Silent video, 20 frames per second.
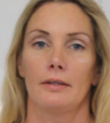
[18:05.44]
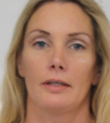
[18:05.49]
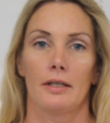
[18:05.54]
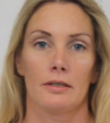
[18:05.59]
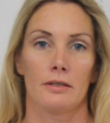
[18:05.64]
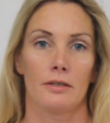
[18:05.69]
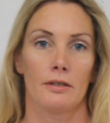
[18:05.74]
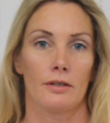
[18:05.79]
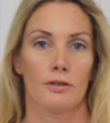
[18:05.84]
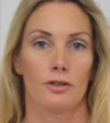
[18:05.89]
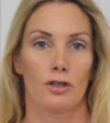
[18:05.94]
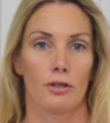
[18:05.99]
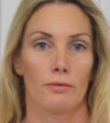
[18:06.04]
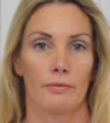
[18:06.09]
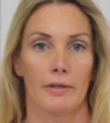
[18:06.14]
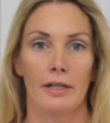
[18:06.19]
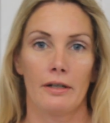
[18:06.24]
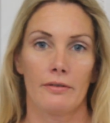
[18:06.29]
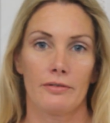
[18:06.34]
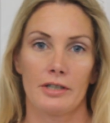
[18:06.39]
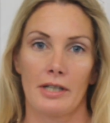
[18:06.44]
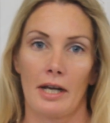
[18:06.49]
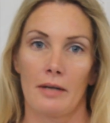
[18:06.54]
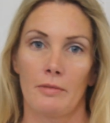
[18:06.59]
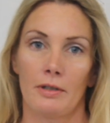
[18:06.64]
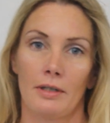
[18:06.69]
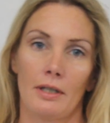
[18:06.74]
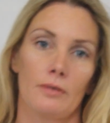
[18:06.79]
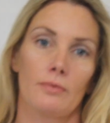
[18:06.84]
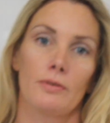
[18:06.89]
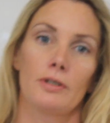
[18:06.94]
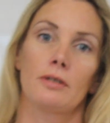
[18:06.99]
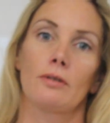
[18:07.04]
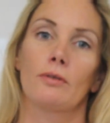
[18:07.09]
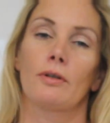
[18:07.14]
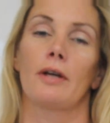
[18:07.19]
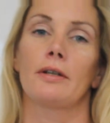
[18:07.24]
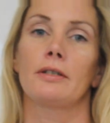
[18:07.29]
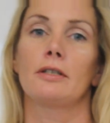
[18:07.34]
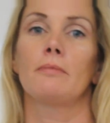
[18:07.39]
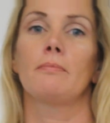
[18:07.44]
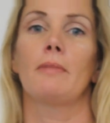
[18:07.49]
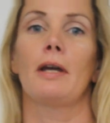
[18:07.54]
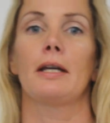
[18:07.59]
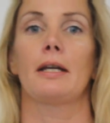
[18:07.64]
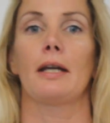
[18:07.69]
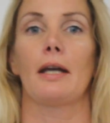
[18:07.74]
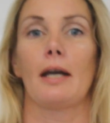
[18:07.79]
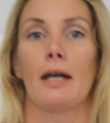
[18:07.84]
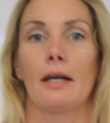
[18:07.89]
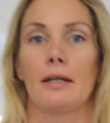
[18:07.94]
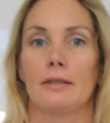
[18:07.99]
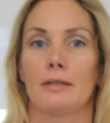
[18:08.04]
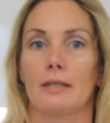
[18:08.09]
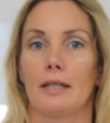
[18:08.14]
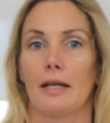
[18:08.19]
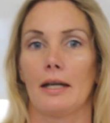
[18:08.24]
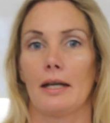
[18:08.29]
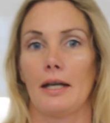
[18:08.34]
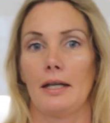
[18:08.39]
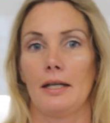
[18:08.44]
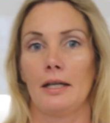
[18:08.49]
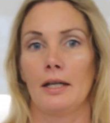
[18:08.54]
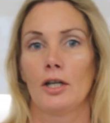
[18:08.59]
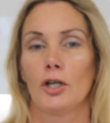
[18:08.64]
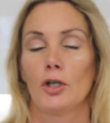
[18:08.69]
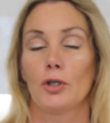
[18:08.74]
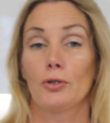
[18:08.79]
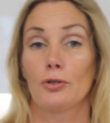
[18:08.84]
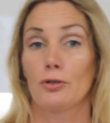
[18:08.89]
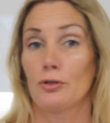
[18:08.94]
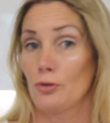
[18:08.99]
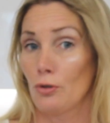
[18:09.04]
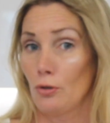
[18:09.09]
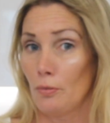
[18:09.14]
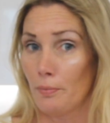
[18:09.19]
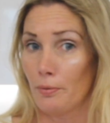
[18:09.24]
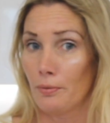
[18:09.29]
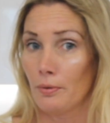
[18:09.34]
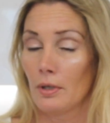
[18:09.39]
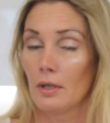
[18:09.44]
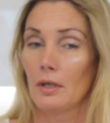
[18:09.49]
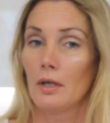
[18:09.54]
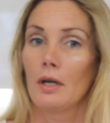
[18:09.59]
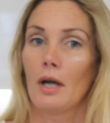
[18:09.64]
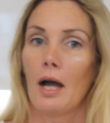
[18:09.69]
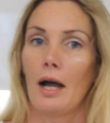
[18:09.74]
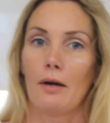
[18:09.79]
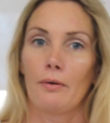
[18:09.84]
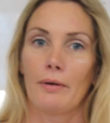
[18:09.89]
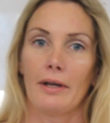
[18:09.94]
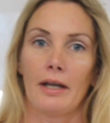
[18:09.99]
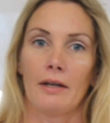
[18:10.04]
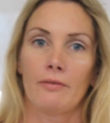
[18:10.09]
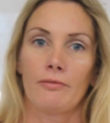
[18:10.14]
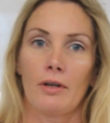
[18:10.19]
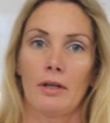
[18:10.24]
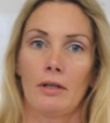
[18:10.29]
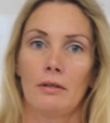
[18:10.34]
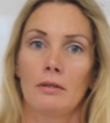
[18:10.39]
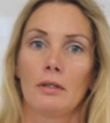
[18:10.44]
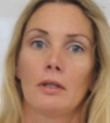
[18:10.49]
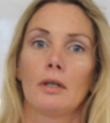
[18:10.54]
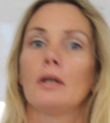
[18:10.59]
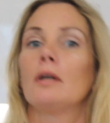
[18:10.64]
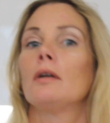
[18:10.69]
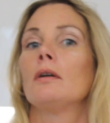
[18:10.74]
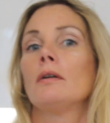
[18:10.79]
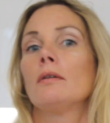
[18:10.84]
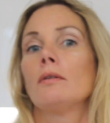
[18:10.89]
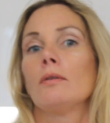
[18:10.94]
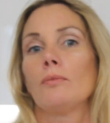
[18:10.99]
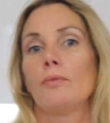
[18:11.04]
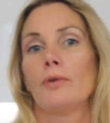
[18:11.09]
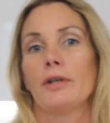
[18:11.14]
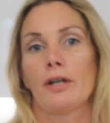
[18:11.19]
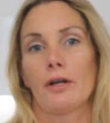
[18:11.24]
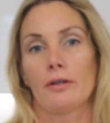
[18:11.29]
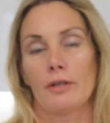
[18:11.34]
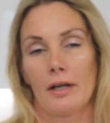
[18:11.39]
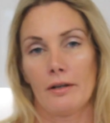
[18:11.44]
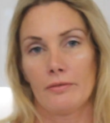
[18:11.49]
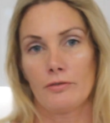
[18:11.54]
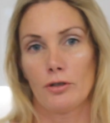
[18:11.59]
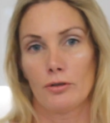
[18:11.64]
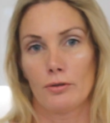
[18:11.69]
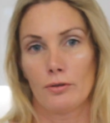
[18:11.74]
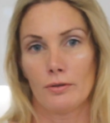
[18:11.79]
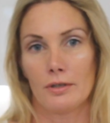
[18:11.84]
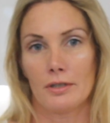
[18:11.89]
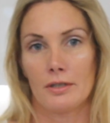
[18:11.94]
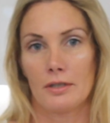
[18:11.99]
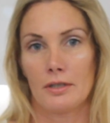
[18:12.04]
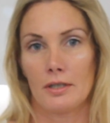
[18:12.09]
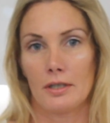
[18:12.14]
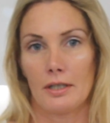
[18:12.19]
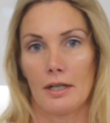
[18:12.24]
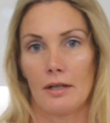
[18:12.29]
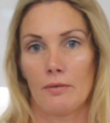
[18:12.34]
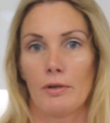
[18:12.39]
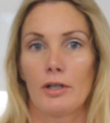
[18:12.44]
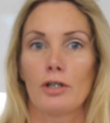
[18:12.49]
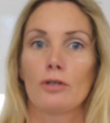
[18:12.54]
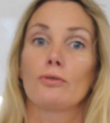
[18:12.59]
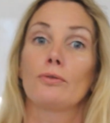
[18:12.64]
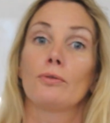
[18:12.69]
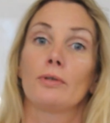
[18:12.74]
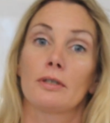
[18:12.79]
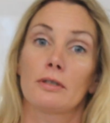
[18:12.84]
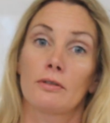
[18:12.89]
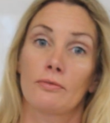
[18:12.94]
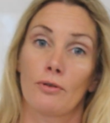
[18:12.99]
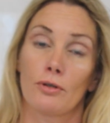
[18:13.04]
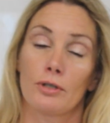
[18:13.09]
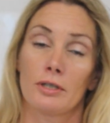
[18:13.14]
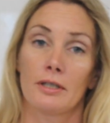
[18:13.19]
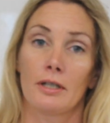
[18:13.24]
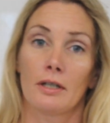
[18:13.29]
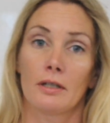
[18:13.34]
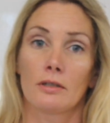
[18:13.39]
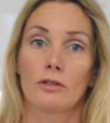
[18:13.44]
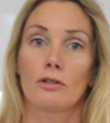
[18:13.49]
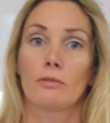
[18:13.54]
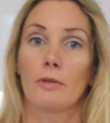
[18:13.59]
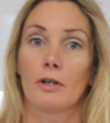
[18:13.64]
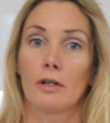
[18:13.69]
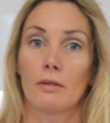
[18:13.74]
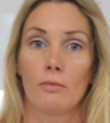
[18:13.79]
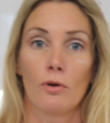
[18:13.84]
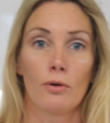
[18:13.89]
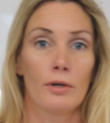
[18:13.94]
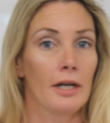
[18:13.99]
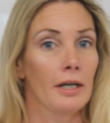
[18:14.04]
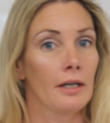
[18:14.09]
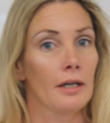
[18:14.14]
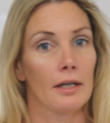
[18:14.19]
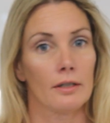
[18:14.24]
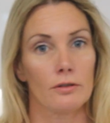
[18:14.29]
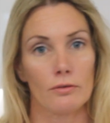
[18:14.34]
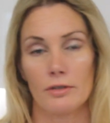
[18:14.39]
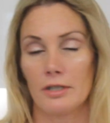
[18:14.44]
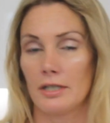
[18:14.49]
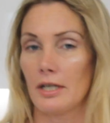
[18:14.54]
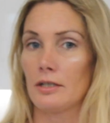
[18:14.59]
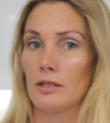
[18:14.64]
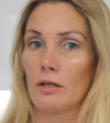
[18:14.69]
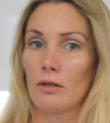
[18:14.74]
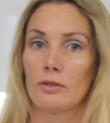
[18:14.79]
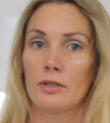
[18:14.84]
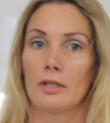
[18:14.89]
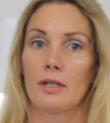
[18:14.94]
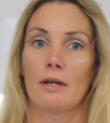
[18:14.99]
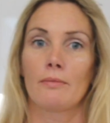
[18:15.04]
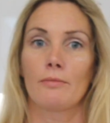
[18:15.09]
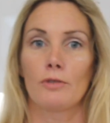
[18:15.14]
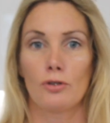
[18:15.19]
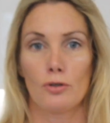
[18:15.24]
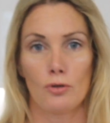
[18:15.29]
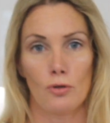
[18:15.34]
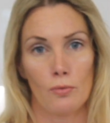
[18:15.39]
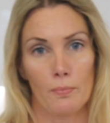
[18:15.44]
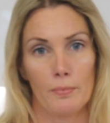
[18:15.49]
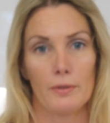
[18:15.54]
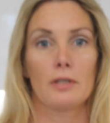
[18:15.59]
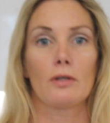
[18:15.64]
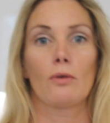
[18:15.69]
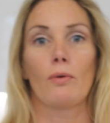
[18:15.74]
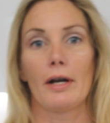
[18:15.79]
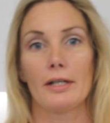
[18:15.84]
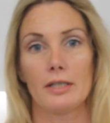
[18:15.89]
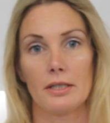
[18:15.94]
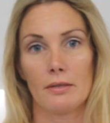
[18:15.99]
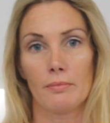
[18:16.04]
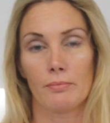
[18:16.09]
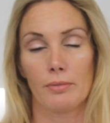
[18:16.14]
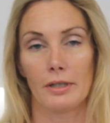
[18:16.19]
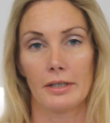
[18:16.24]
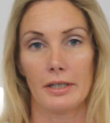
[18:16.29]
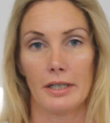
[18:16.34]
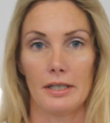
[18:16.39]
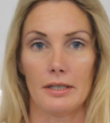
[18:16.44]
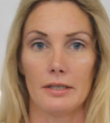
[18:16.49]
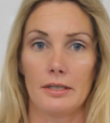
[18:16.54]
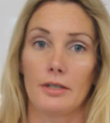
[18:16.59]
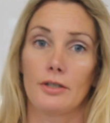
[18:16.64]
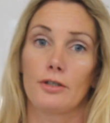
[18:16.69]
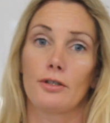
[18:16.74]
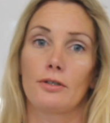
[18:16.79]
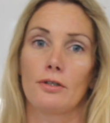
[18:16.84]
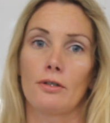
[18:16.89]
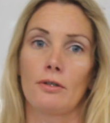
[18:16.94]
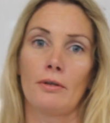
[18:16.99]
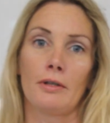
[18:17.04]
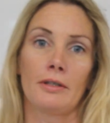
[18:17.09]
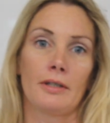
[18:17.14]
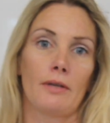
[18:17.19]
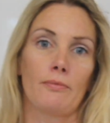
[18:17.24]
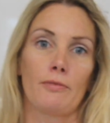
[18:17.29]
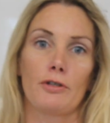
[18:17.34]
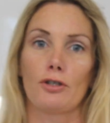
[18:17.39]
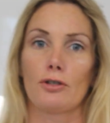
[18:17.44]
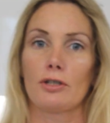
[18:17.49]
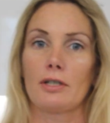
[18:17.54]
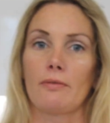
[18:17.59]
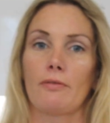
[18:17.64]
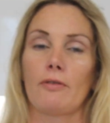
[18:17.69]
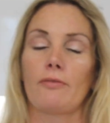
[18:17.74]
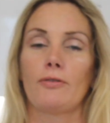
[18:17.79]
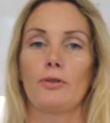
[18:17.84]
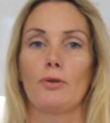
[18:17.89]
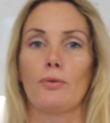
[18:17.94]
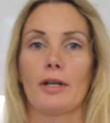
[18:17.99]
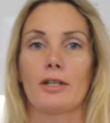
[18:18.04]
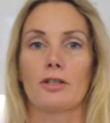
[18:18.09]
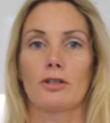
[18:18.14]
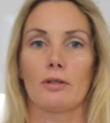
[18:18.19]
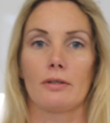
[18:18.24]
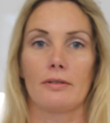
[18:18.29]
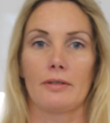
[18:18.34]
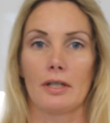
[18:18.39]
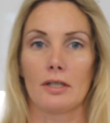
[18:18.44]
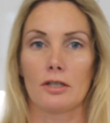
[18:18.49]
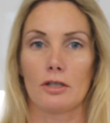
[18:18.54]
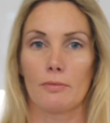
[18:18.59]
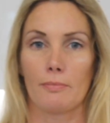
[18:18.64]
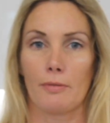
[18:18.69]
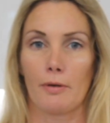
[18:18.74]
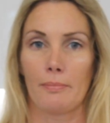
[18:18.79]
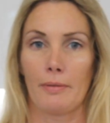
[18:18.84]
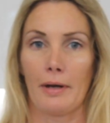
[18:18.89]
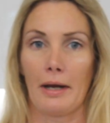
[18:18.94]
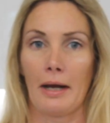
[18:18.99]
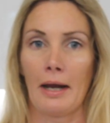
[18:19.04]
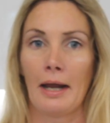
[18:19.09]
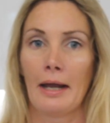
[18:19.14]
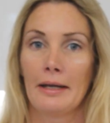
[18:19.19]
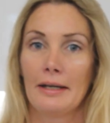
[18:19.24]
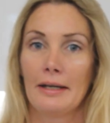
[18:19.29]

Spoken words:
There's the tureen of salmon that we're still going to make and a soup. However, we don't have to do this today. We can do this first thing tomorrow morning. It will set on time. The soup is quite simple and easy to do, and then we just have a few extra things to prepare.